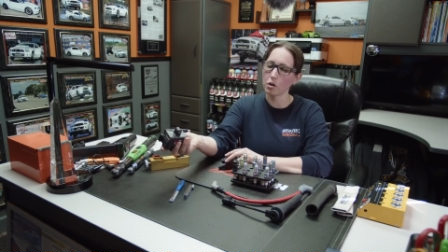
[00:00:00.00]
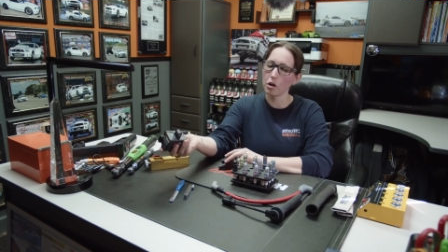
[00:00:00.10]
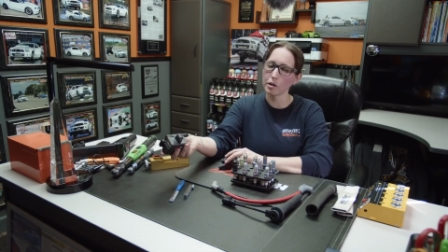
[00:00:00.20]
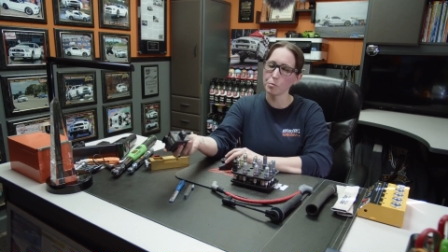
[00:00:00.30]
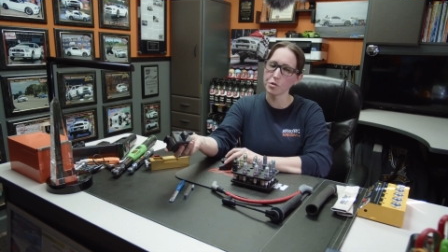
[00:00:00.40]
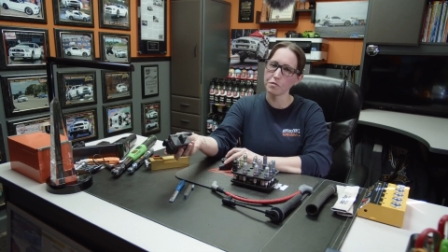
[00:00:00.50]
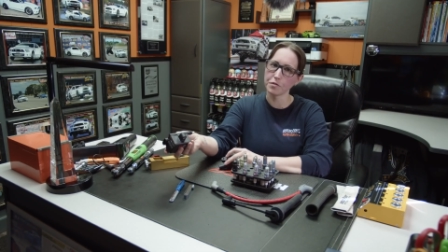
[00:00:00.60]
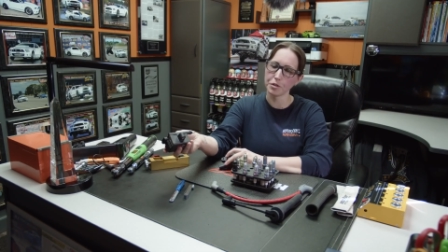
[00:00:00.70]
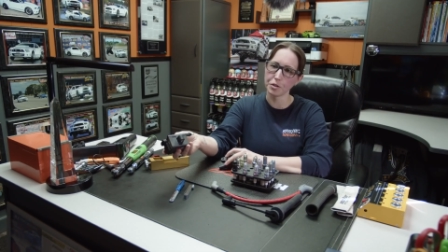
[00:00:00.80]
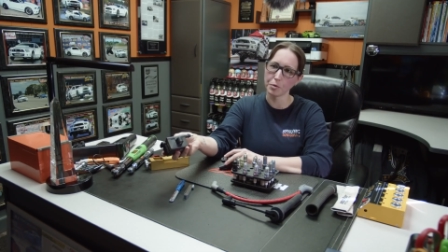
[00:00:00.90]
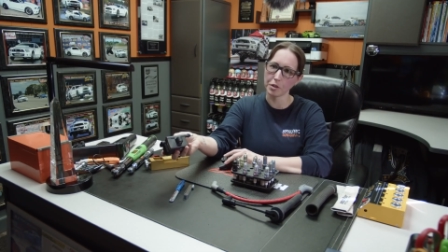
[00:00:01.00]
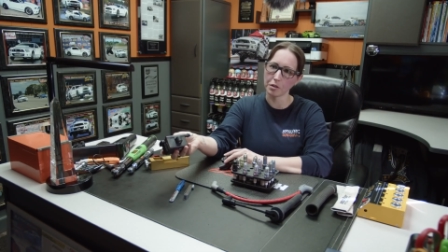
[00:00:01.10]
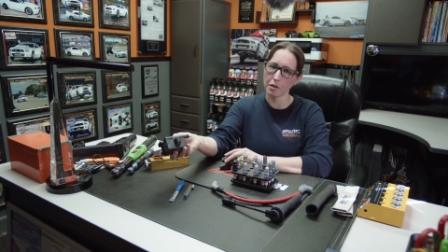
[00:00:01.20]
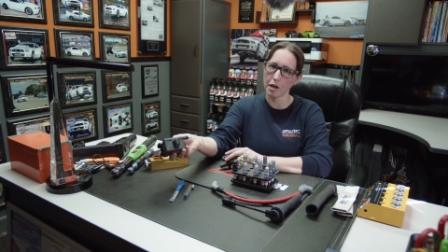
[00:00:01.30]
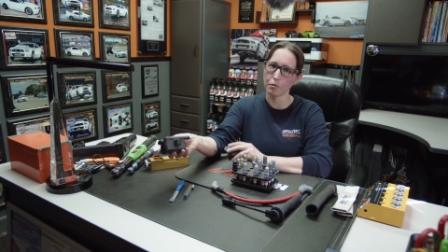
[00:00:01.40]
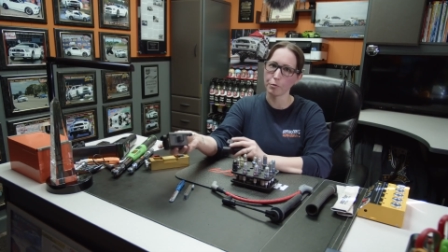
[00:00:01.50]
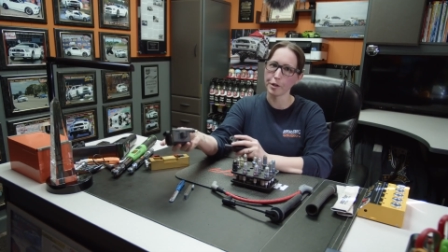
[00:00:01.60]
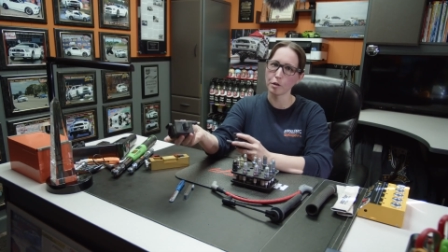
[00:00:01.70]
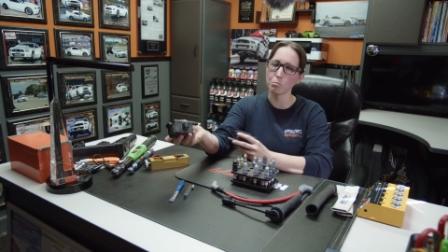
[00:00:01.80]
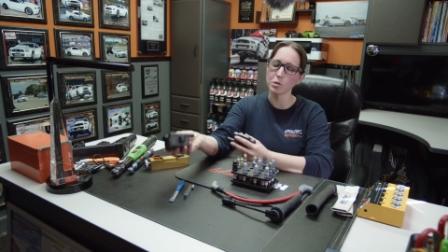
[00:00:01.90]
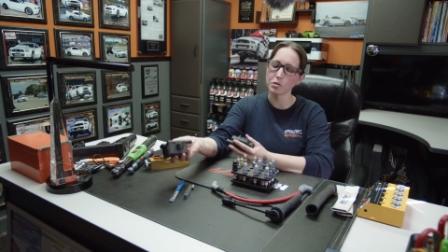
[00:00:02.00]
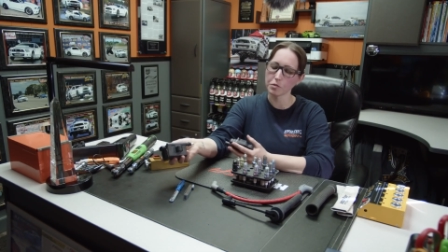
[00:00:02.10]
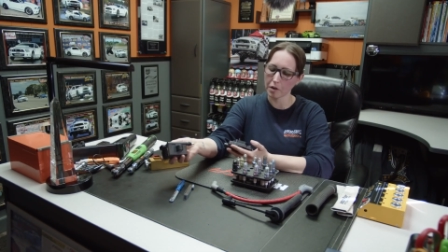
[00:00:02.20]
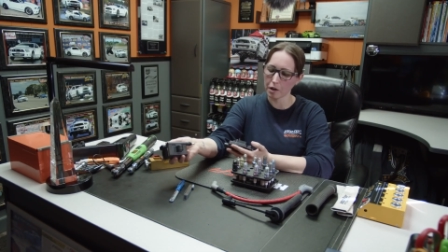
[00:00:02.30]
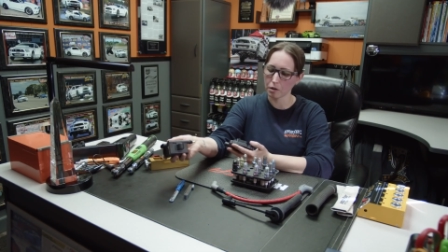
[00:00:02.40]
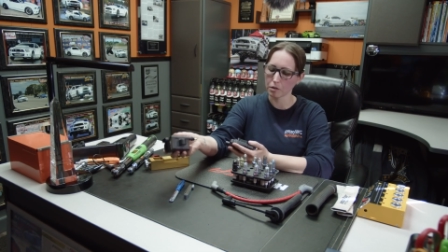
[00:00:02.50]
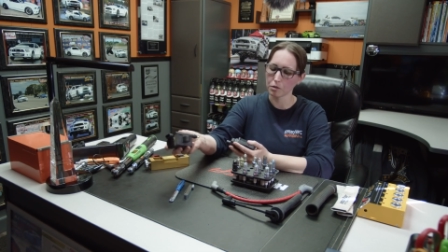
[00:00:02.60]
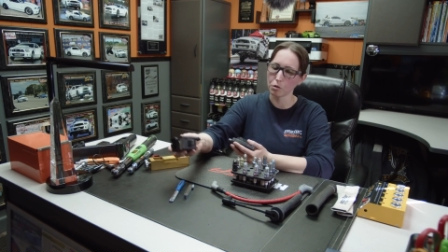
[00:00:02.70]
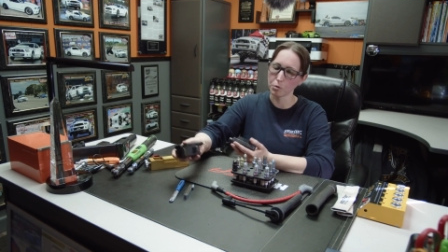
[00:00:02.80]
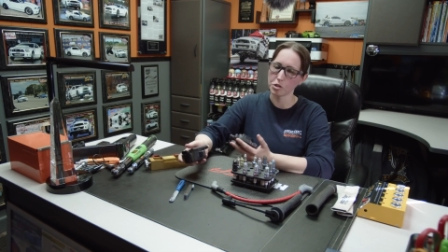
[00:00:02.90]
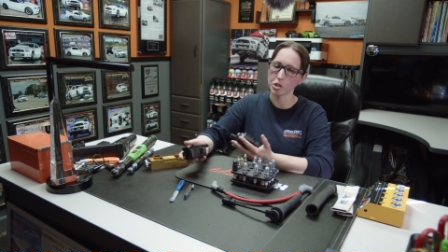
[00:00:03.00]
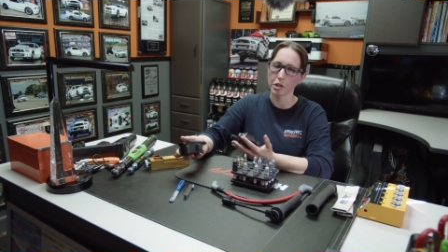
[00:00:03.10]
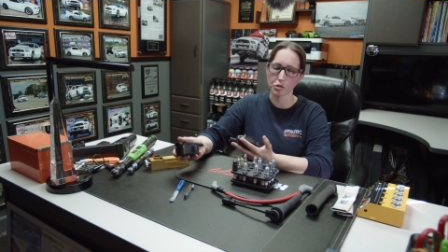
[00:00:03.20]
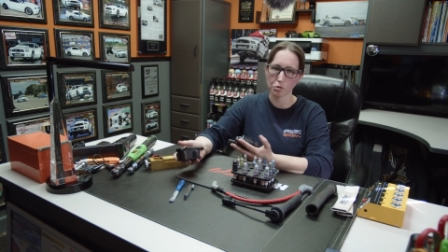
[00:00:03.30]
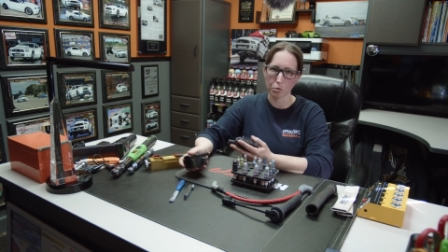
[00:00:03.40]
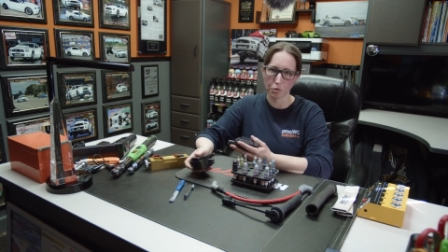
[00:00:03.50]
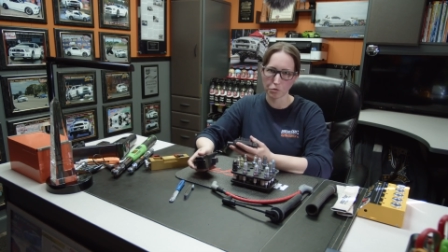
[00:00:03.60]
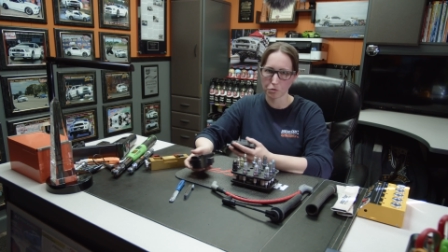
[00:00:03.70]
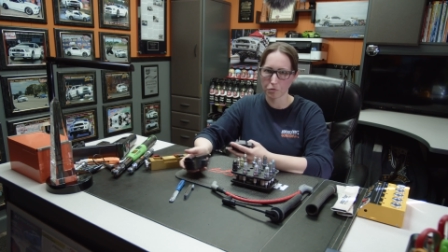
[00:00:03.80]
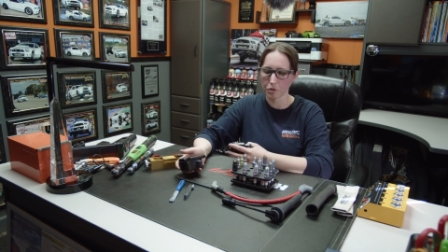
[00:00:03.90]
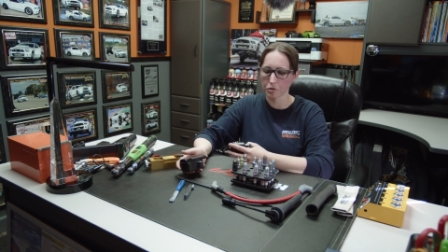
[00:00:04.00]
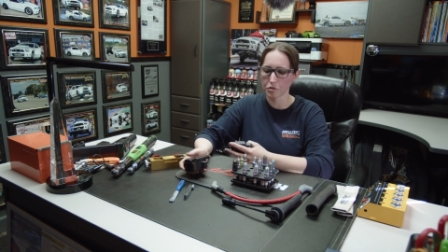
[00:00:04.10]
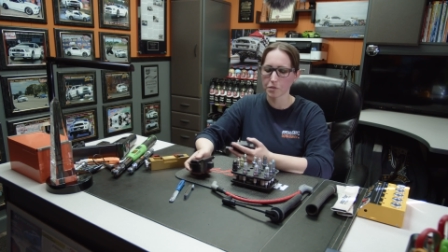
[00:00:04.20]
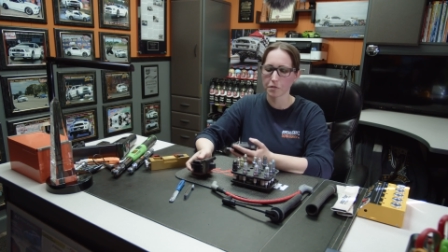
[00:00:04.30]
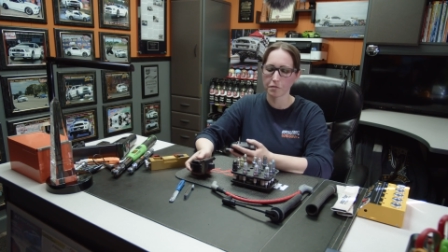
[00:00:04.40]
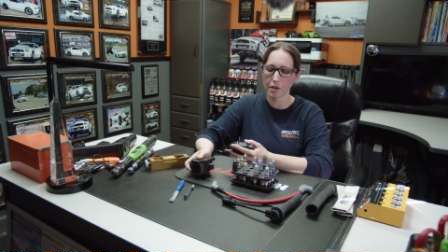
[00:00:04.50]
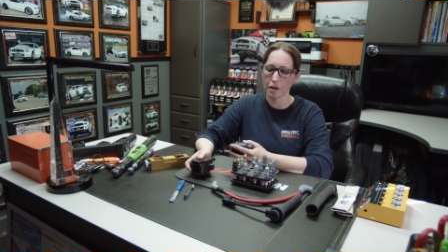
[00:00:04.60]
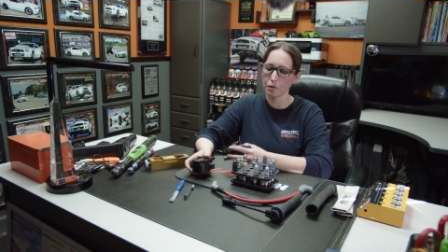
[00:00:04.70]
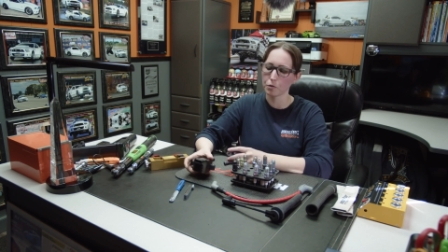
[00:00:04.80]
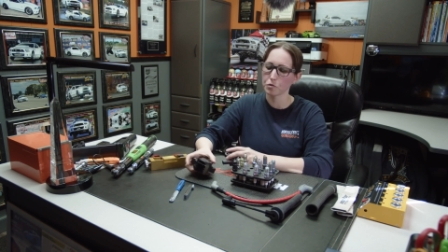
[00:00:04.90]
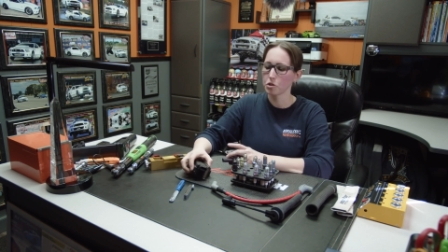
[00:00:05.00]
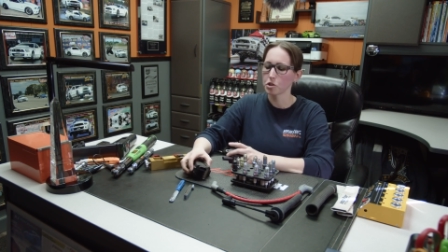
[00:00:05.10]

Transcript: car comes in for tuning a lot, if we get a misfire, you know, we change coils over and see if it follows.